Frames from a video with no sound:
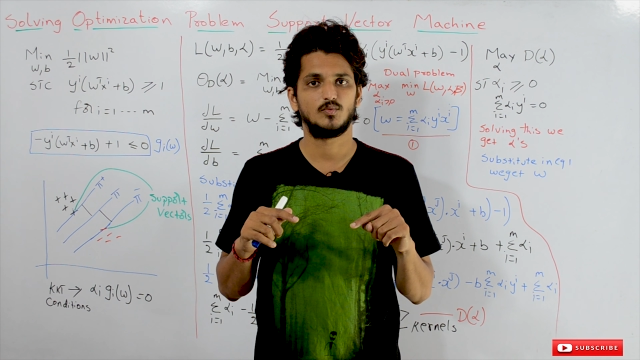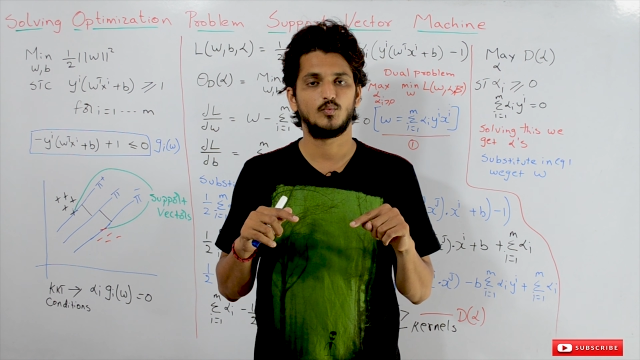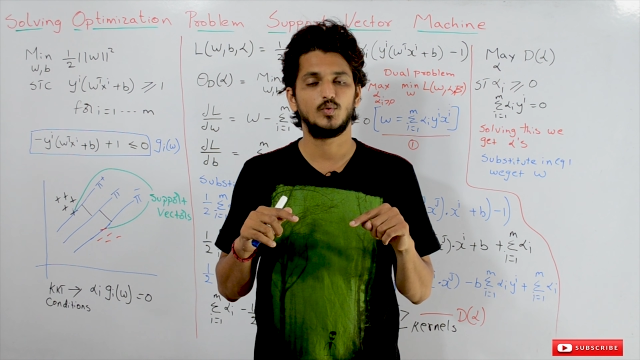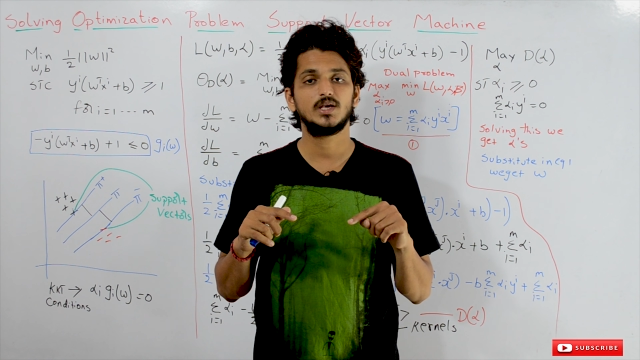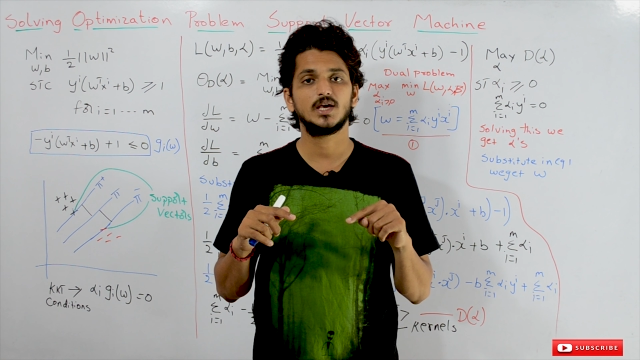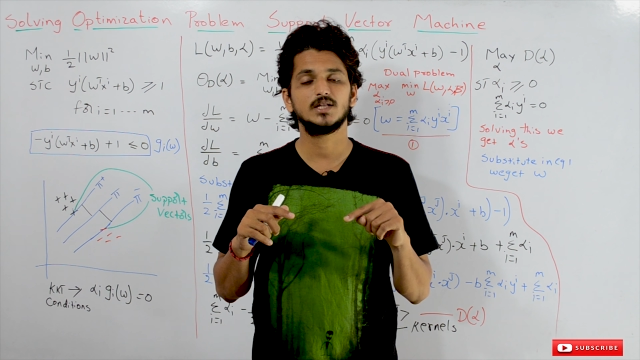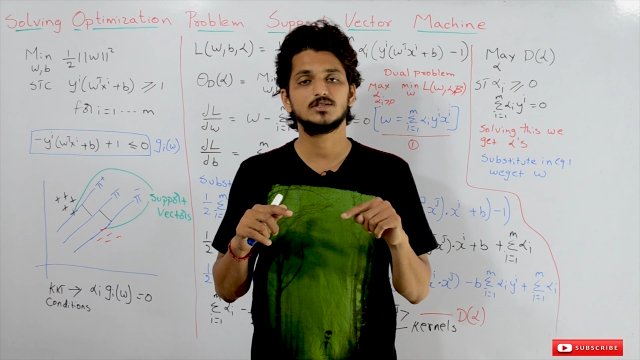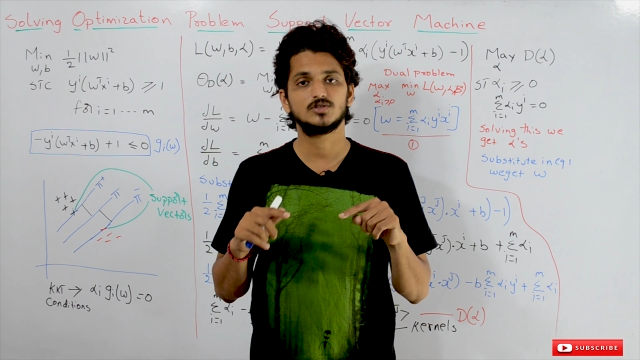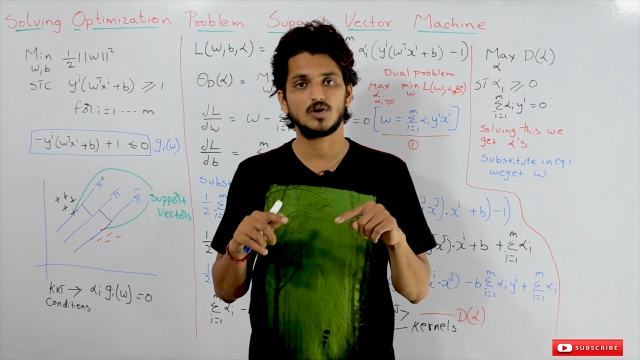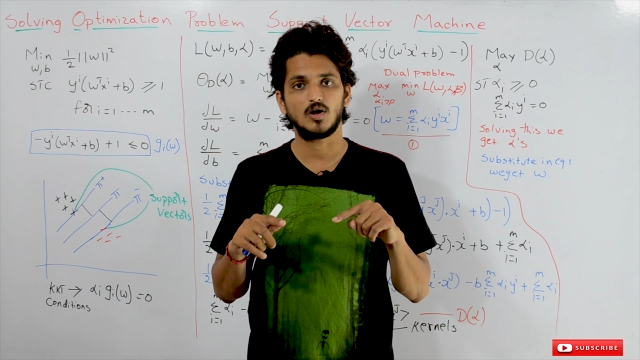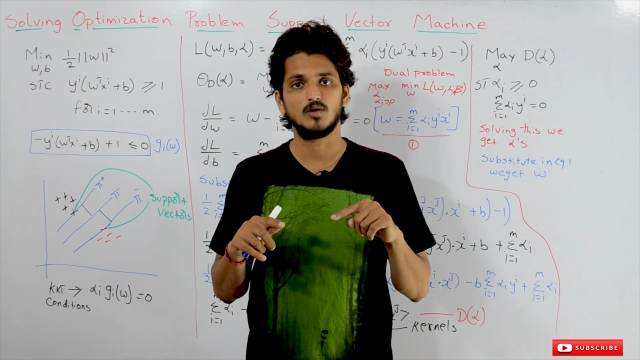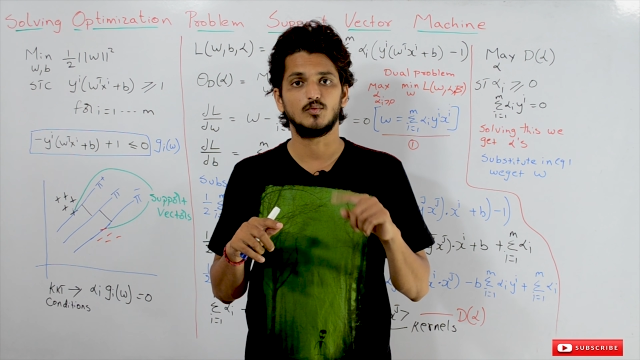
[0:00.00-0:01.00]
we can
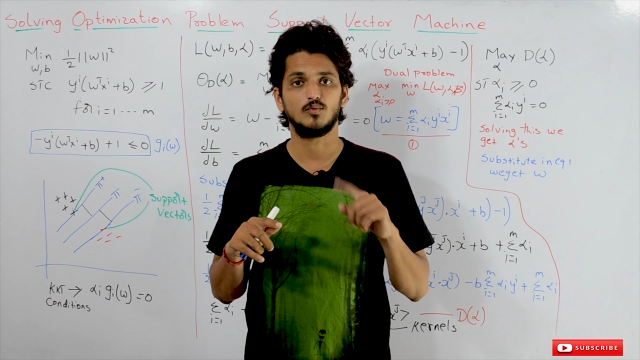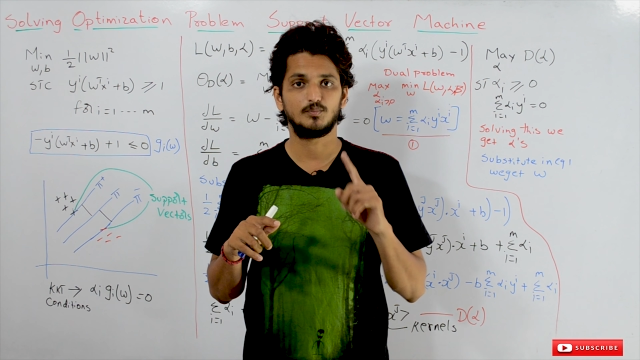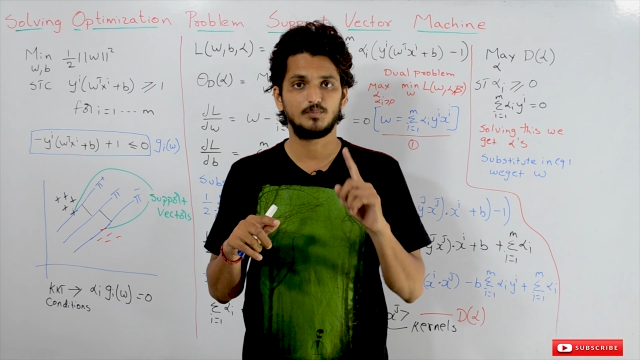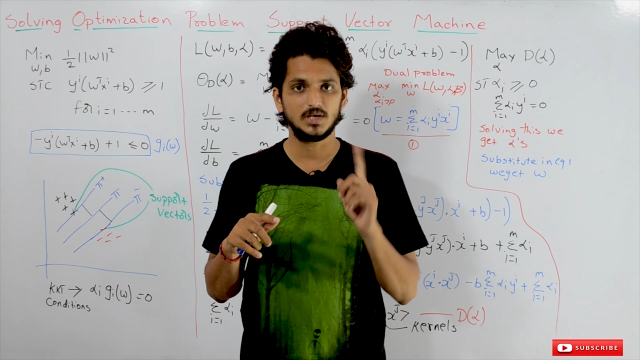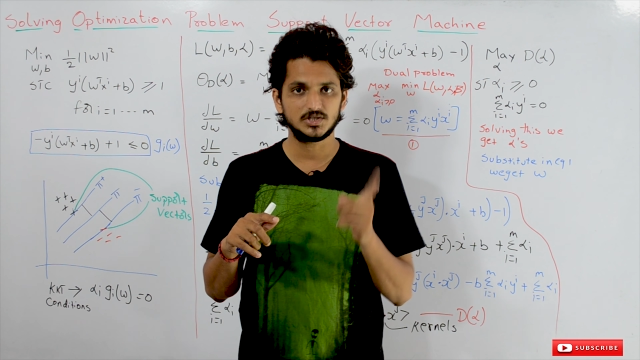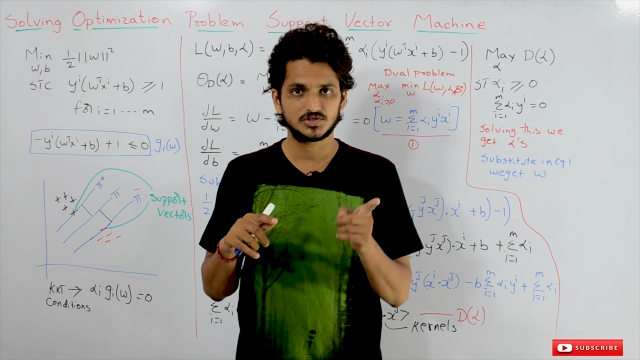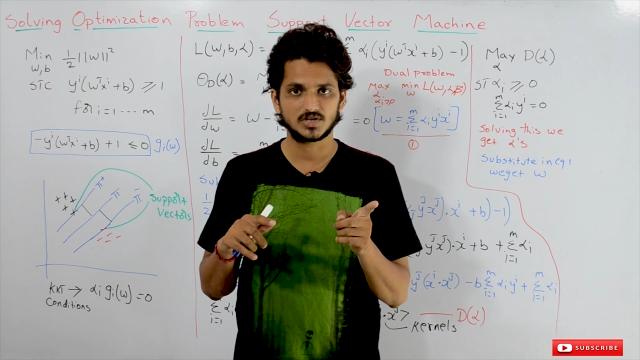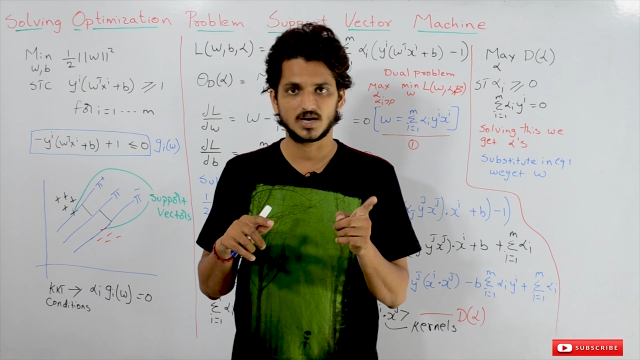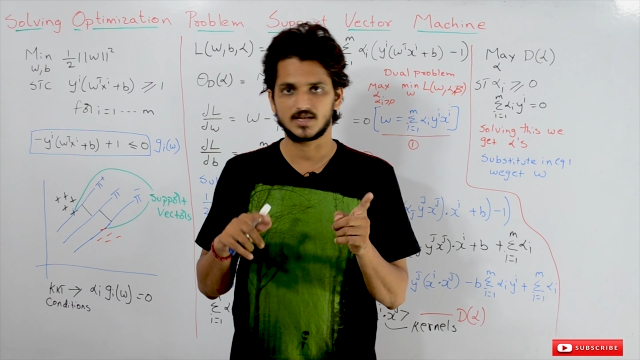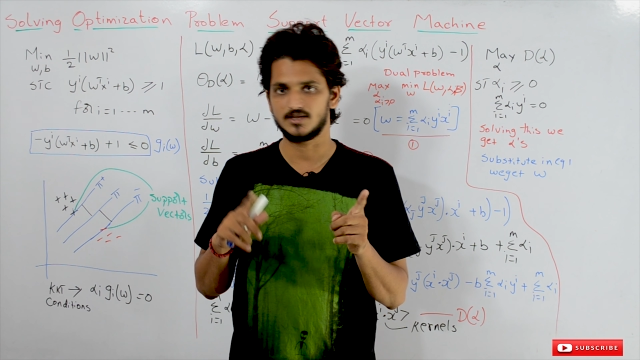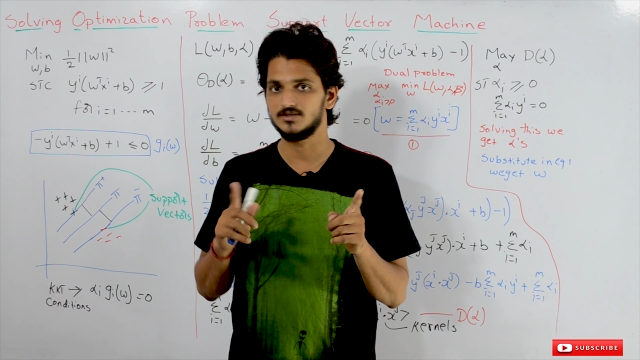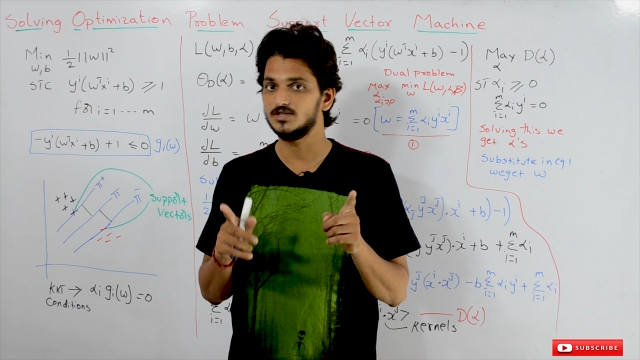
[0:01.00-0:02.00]
solve P
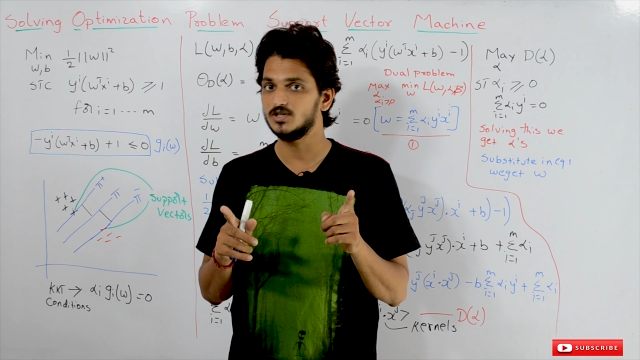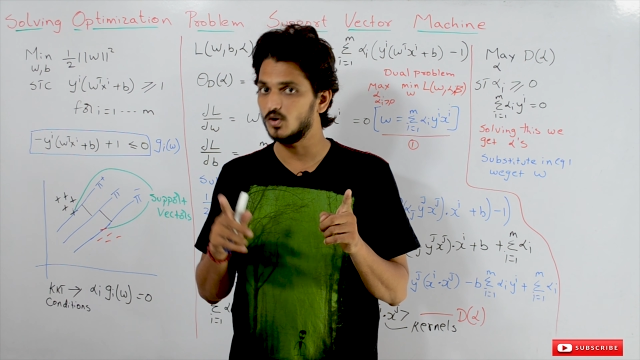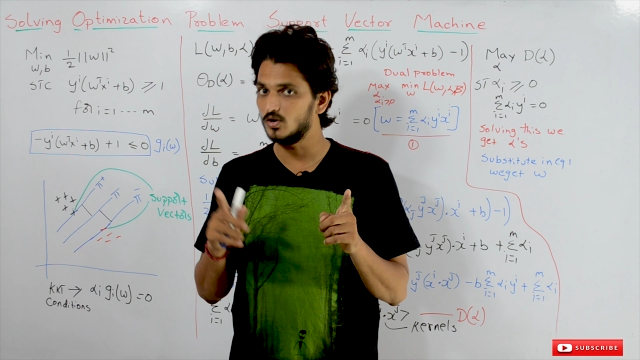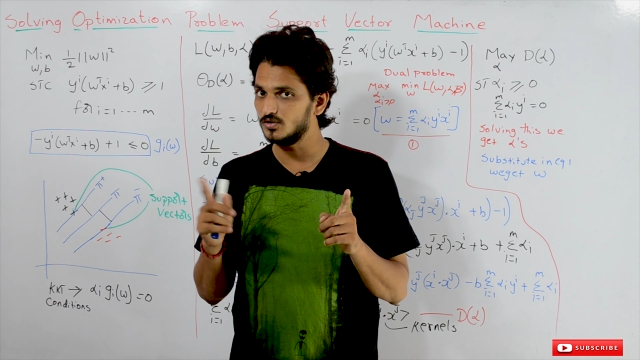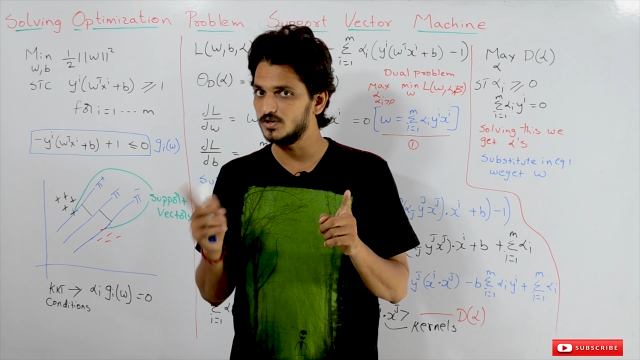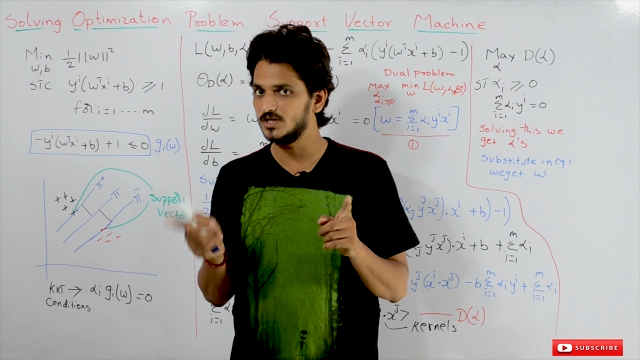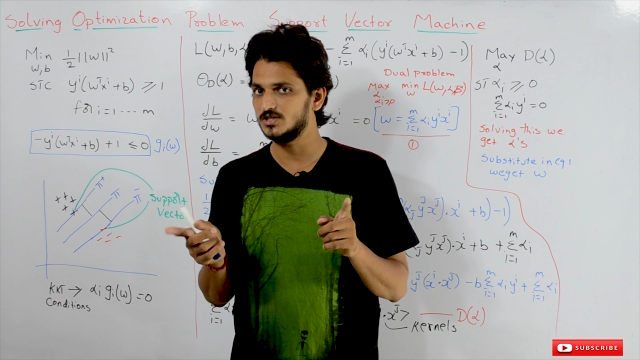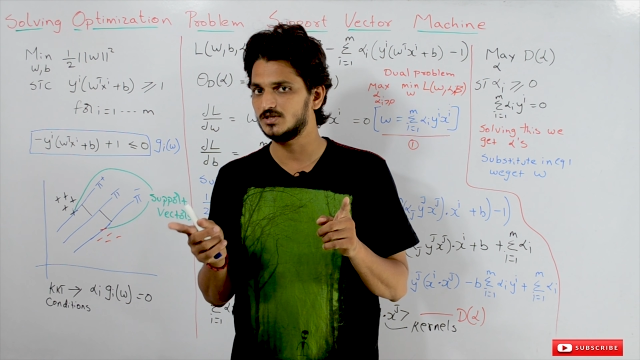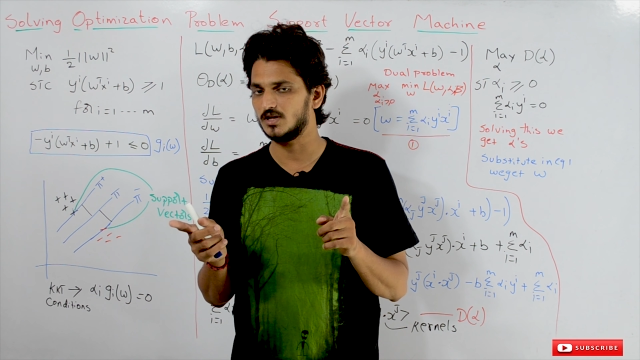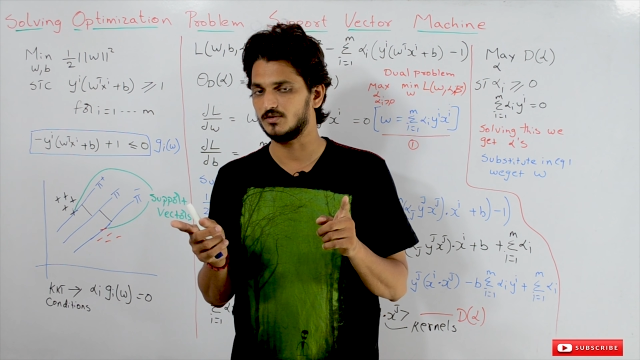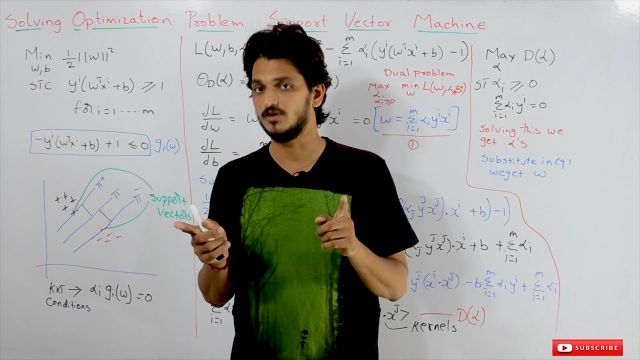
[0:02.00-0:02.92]
star is equal to D star.